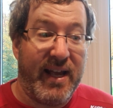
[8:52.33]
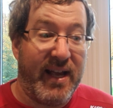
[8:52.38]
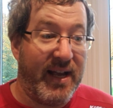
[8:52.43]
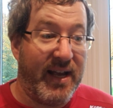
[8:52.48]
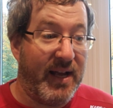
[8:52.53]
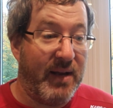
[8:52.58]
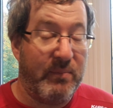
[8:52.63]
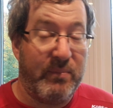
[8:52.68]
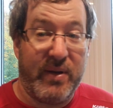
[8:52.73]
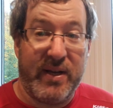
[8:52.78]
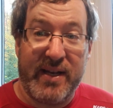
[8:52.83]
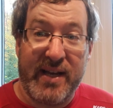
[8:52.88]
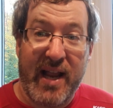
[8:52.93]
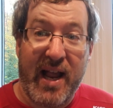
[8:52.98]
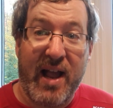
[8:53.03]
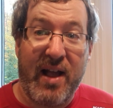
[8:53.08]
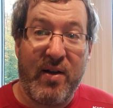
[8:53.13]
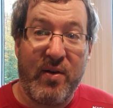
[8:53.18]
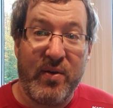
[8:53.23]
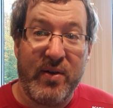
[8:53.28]
Um, but
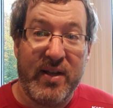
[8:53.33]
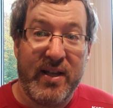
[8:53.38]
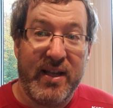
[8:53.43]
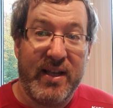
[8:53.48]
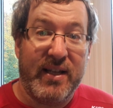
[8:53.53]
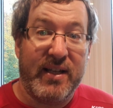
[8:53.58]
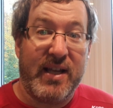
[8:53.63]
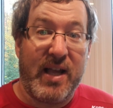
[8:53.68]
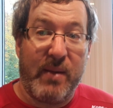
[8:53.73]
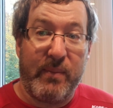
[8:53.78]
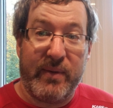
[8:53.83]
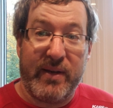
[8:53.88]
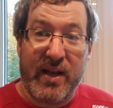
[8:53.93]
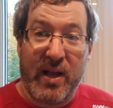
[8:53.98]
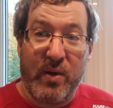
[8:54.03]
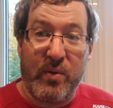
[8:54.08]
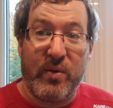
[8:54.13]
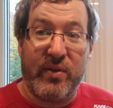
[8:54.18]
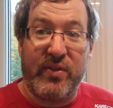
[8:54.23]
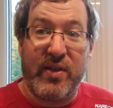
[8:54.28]
now coming
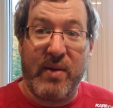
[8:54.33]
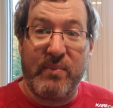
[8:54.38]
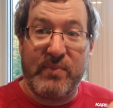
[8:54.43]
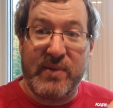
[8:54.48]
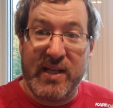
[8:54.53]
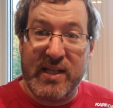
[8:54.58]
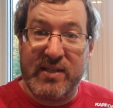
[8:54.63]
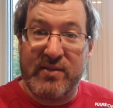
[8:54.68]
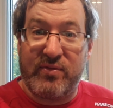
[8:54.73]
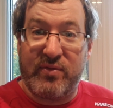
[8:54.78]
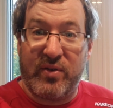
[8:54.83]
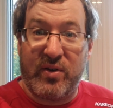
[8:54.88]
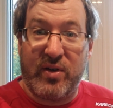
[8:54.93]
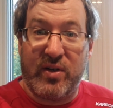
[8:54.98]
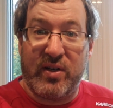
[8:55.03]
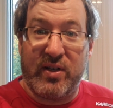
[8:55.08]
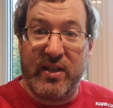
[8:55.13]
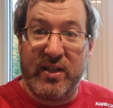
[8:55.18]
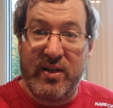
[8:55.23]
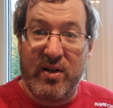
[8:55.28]
out with updates
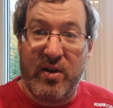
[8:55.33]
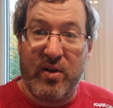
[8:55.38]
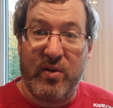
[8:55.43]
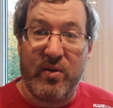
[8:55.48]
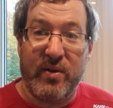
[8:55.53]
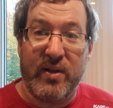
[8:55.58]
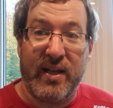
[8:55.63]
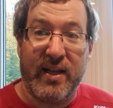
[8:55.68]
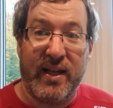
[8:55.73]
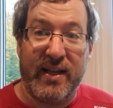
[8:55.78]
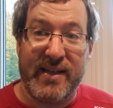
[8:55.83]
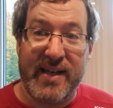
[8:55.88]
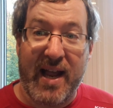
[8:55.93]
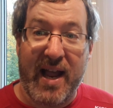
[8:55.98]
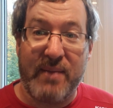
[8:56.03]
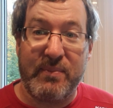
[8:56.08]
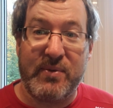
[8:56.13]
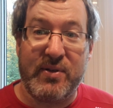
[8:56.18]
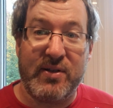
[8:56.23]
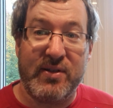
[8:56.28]
for you know
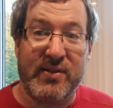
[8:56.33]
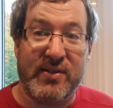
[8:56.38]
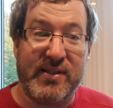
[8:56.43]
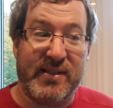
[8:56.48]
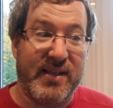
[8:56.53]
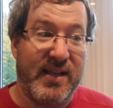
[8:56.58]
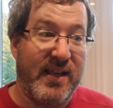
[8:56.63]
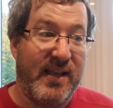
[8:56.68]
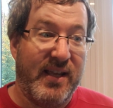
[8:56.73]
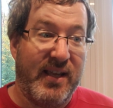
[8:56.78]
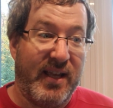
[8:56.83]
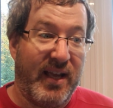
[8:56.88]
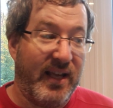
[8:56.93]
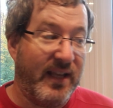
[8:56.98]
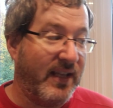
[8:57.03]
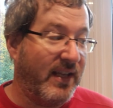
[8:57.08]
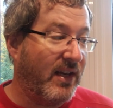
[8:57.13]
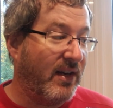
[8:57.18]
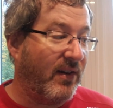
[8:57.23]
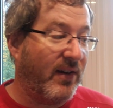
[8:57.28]
adapters
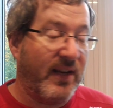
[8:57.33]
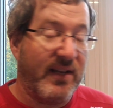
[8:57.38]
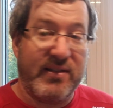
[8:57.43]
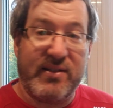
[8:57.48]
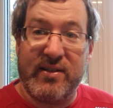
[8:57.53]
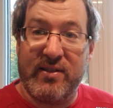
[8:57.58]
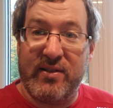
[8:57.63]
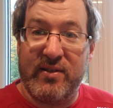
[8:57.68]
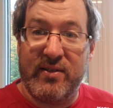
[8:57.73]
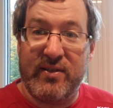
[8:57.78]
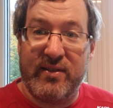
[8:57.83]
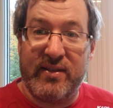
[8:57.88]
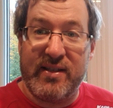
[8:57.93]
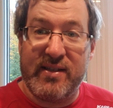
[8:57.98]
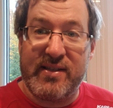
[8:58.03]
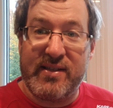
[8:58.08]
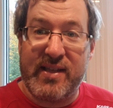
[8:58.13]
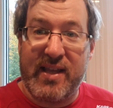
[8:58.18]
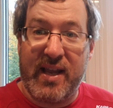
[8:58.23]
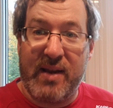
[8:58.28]
a year into
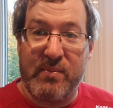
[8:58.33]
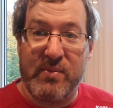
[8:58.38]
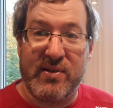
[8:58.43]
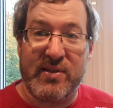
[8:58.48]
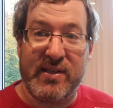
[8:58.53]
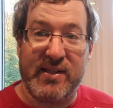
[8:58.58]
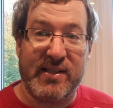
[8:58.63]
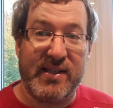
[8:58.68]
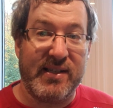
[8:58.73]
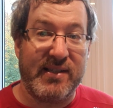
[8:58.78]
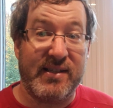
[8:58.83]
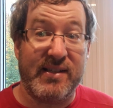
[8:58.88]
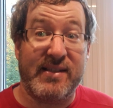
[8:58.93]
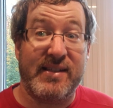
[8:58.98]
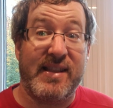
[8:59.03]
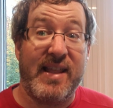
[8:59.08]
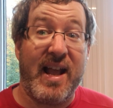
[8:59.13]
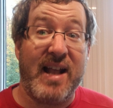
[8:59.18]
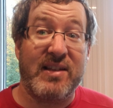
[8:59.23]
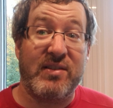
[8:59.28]
this camera's
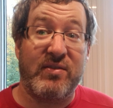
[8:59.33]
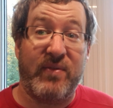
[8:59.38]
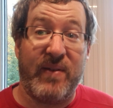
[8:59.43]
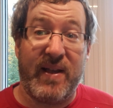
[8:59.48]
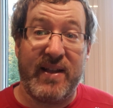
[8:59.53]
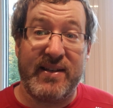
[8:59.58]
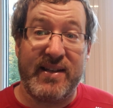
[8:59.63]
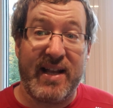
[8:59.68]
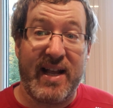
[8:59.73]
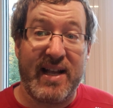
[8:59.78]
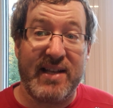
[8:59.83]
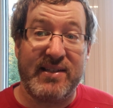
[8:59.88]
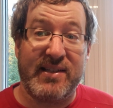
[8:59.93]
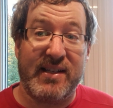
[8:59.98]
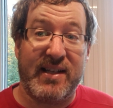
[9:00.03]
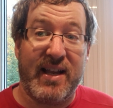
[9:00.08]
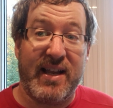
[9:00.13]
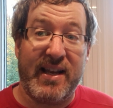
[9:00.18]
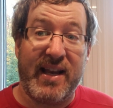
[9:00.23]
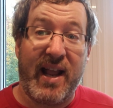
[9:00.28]
existence, that's
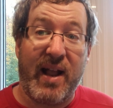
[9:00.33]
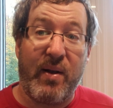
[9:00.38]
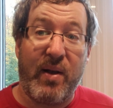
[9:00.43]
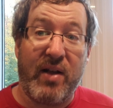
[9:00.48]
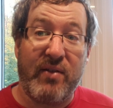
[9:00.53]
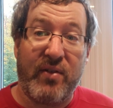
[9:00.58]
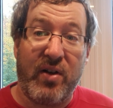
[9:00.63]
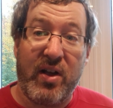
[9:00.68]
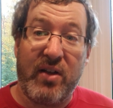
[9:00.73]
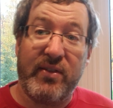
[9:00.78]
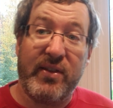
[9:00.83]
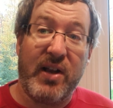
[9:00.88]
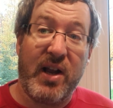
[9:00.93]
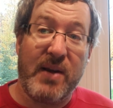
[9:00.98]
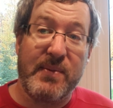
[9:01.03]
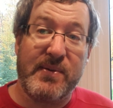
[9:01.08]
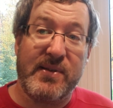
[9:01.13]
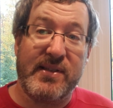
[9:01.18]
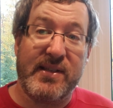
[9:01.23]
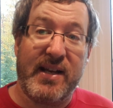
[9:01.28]
fantastic. I now have all the
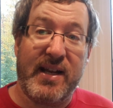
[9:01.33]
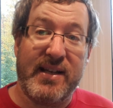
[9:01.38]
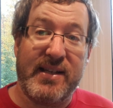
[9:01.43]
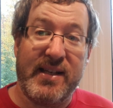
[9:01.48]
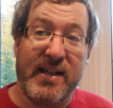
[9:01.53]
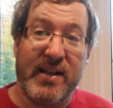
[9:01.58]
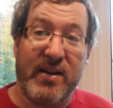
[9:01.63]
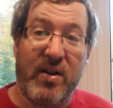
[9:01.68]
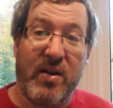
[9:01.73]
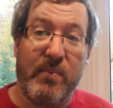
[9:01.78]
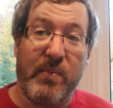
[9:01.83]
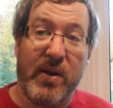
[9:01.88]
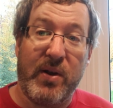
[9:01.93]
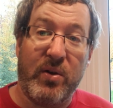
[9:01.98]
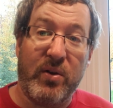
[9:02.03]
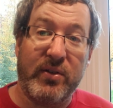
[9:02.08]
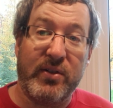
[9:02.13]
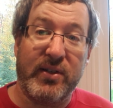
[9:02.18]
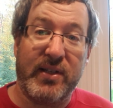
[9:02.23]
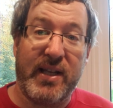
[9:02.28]
options that I did on my
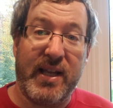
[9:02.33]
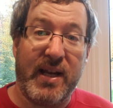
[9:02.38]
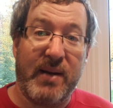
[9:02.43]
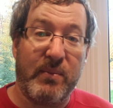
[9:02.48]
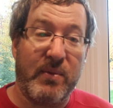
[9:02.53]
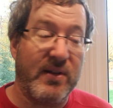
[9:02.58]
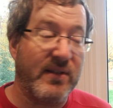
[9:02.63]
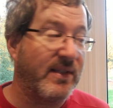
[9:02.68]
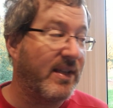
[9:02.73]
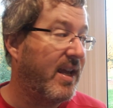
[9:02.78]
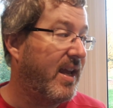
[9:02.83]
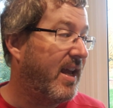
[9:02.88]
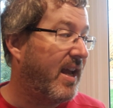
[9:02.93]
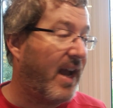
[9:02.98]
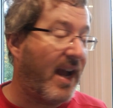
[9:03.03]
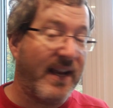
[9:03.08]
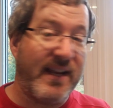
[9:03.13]
older cameras.